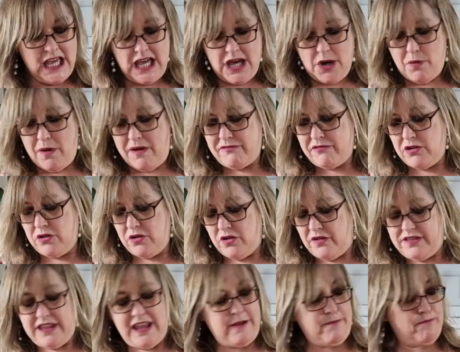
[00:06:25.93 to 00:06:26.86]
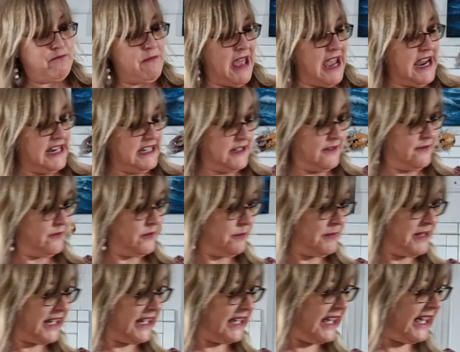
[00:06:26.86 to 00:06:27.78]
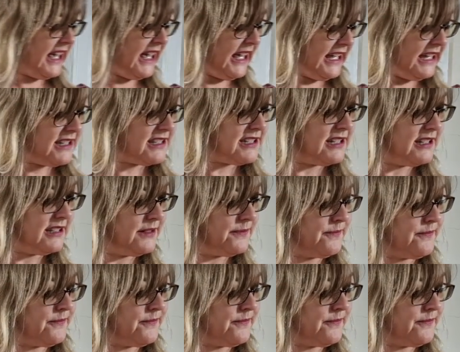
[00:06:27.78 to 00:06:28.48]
or whether or not they've made it from a kit.